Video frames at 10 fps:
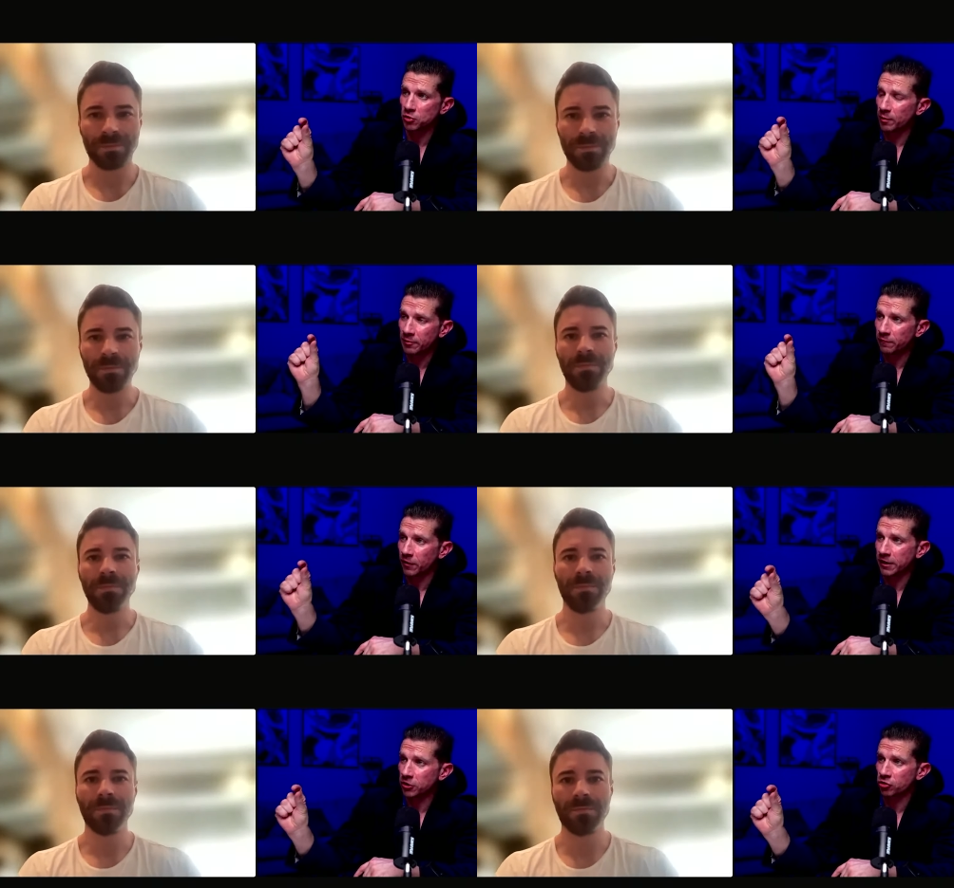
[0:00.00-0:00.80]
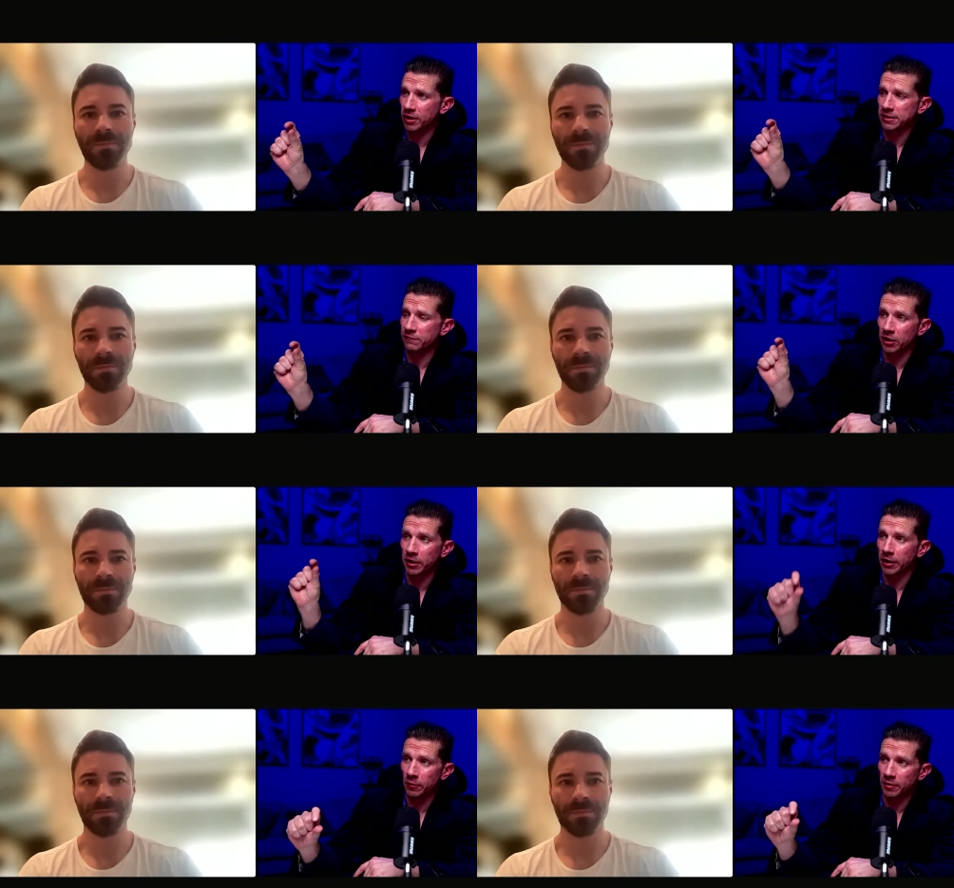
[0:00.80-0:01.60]
Speaker 1: women find attractive, I,
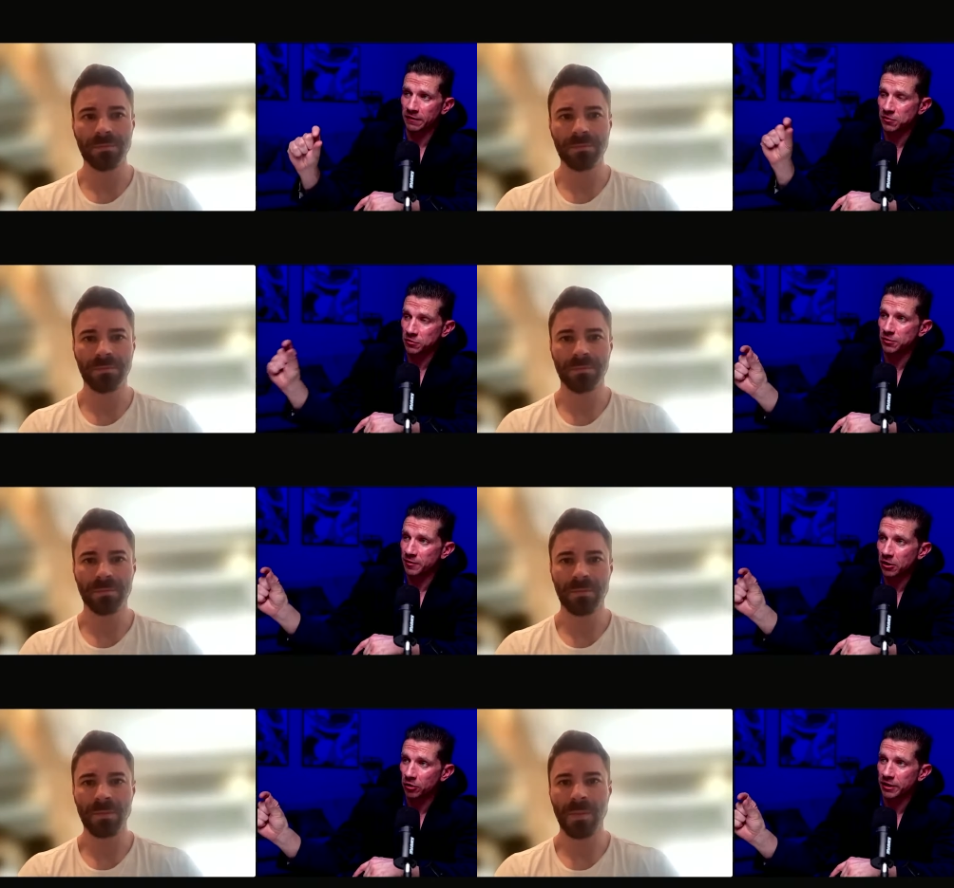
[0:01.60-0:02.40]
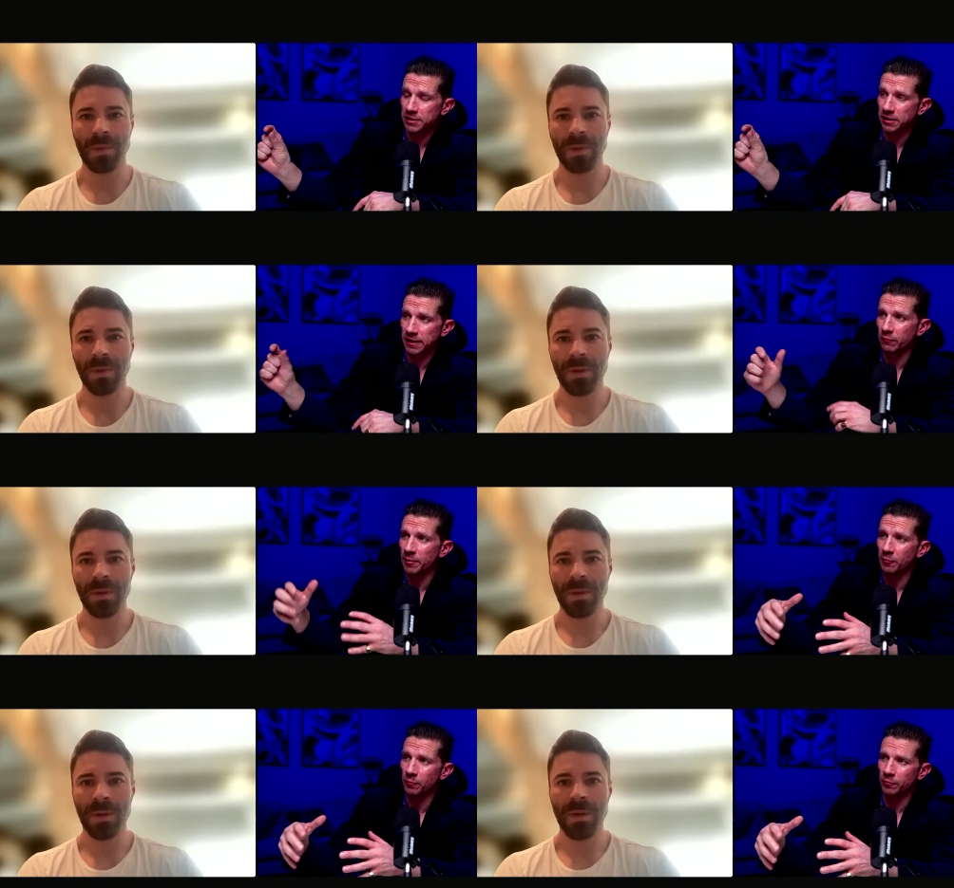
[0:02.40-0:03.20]
I don't believe, to, to be honest. I think
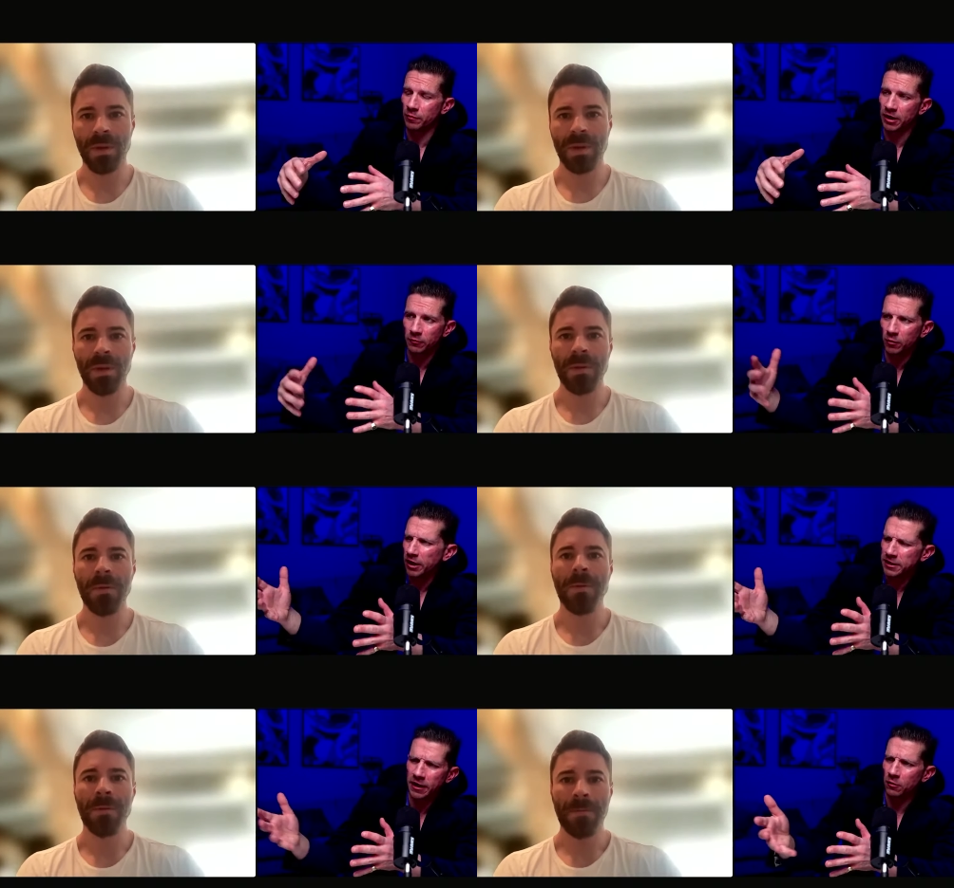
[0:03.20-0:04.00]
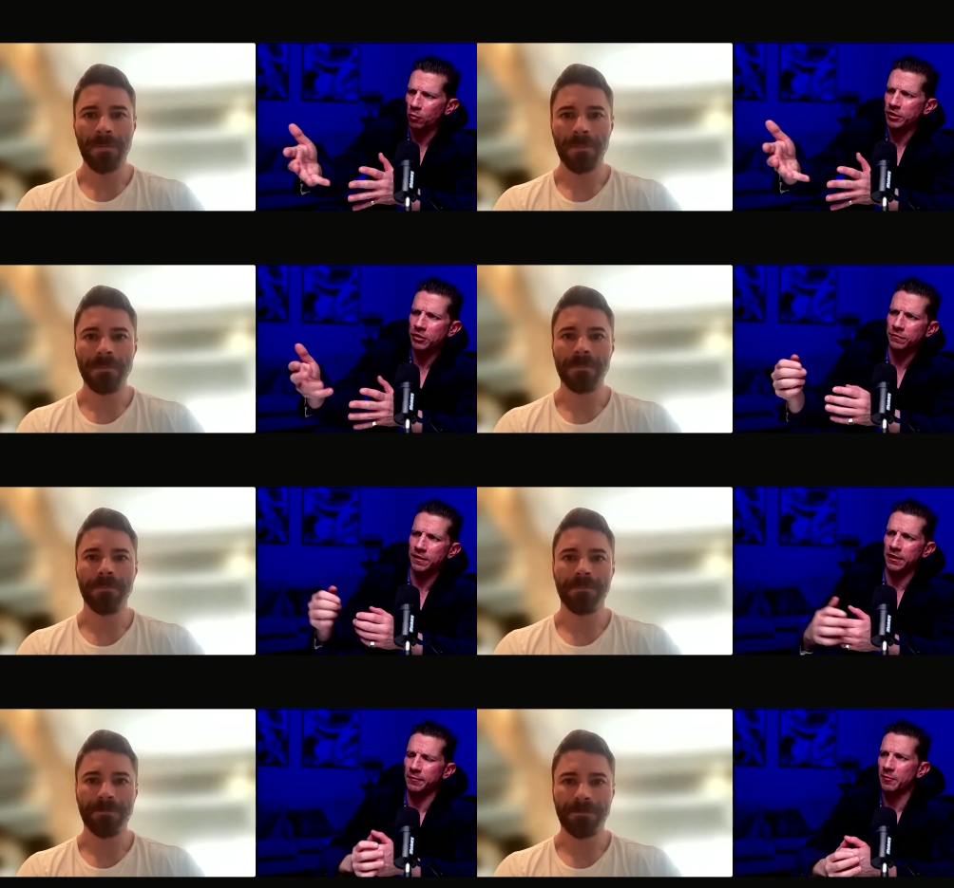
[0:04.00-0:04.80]
women, I don't know. What do you
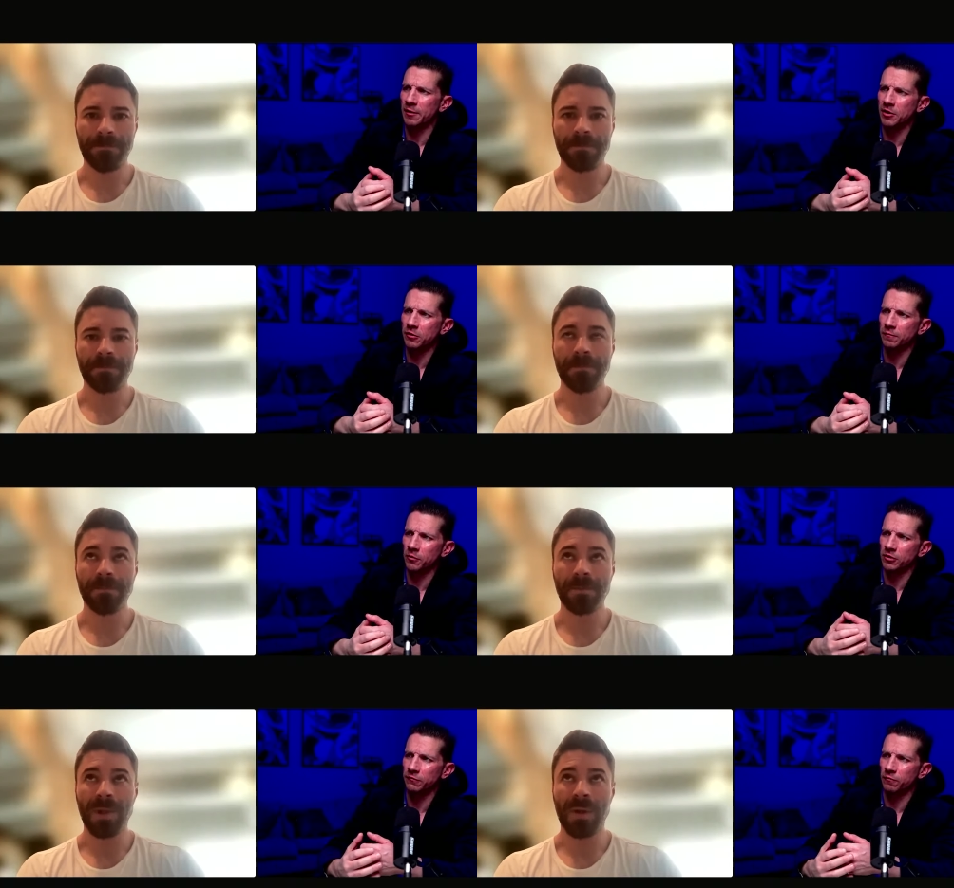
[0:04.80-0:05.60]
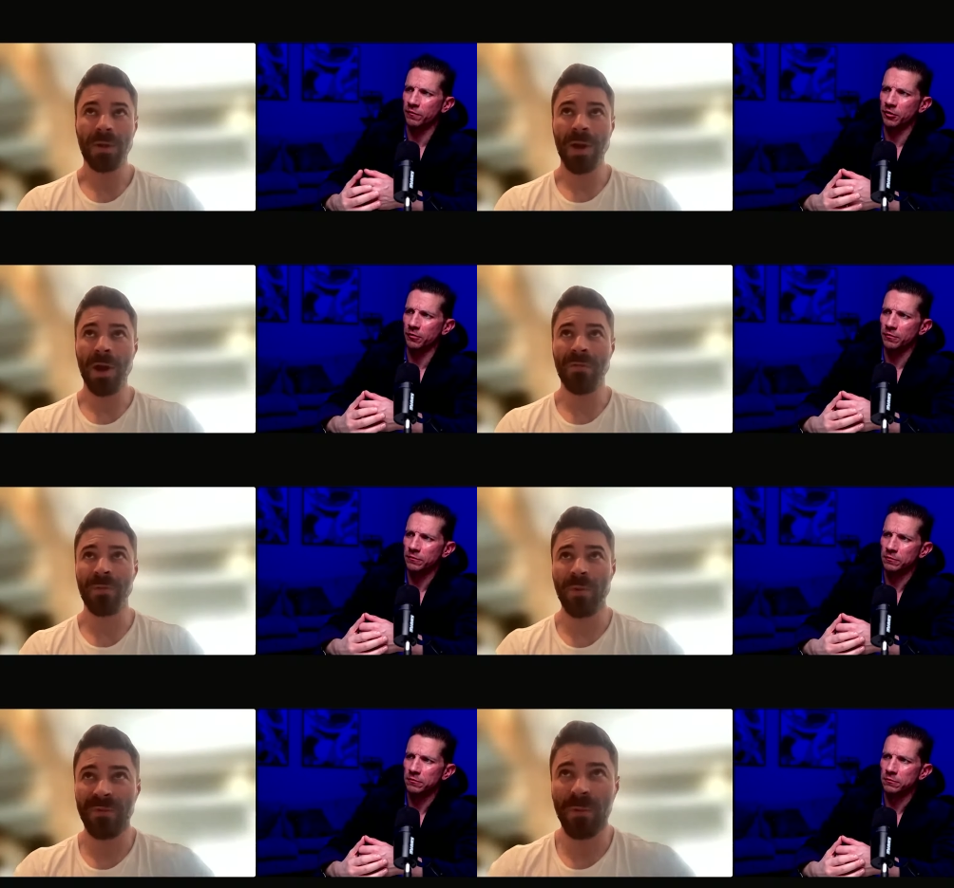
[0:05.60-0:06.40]
think? I mean, maybe you've got a different view.
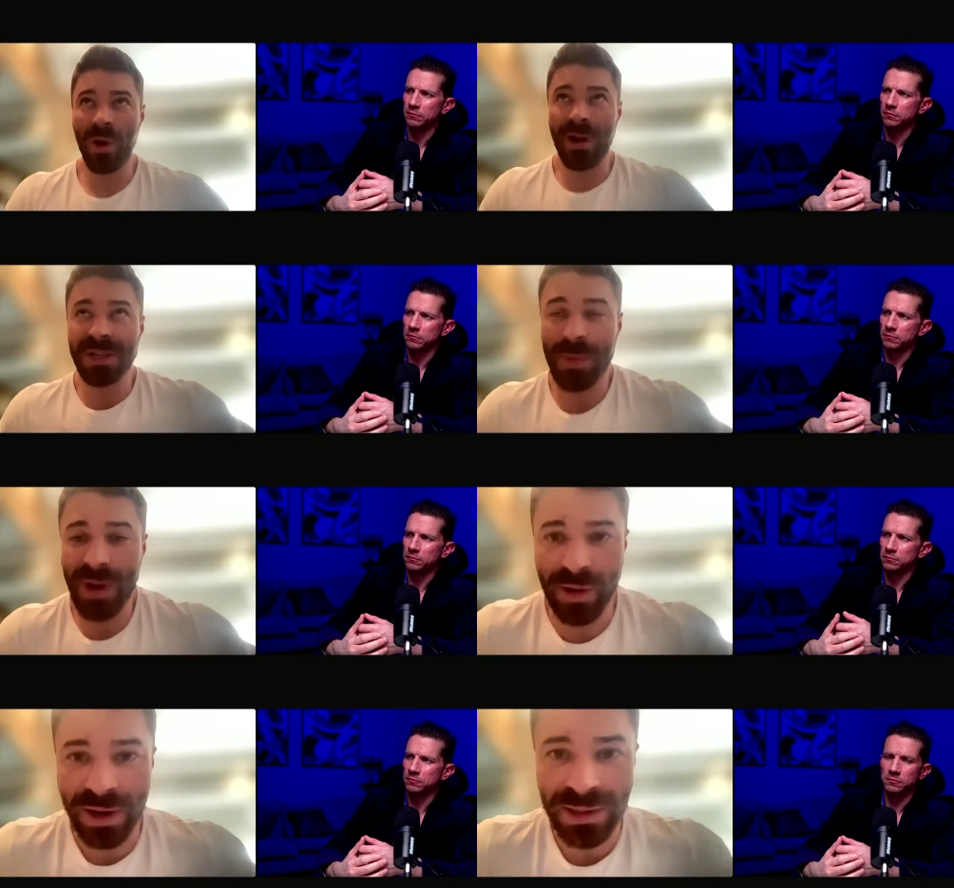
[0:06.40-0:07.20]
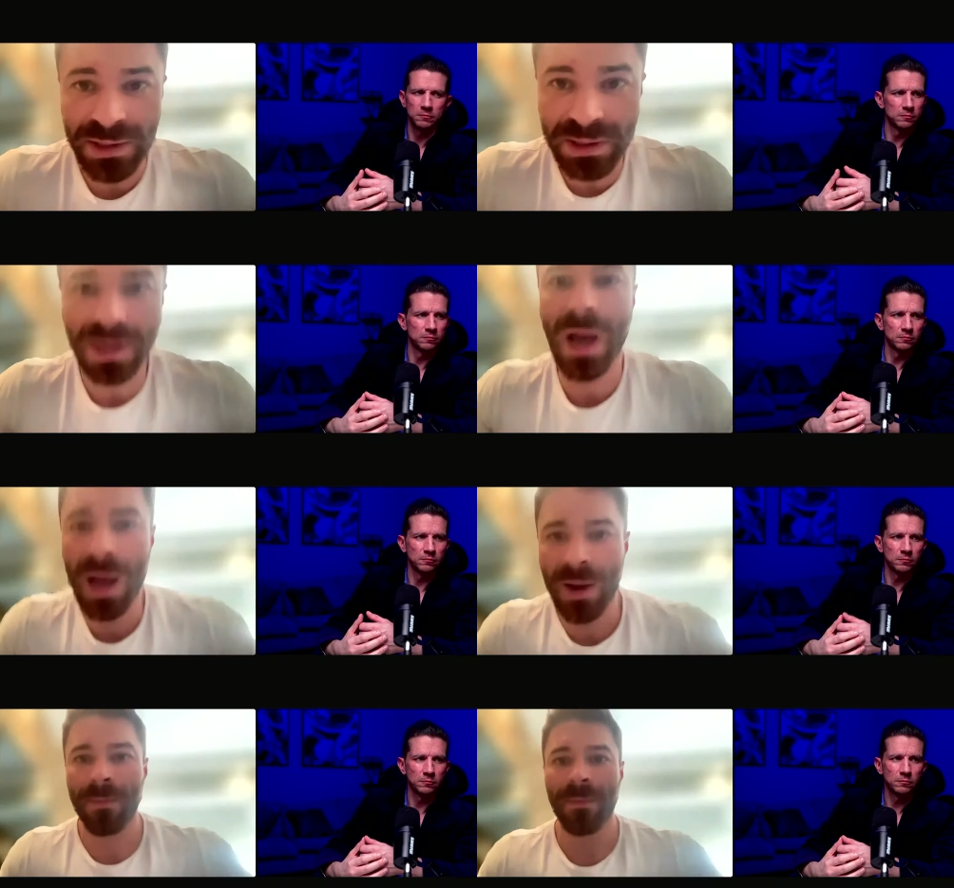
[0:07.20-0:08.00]
Speaker 2: No, from, from my experience...
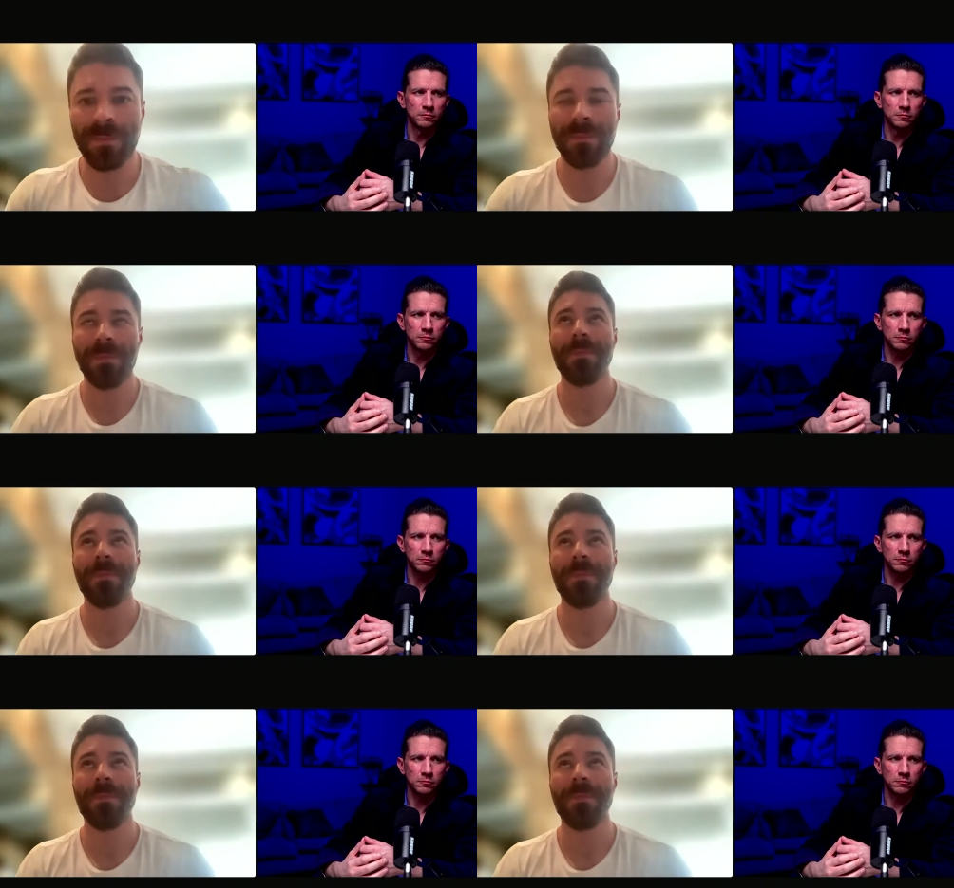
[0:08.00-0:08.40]
Um...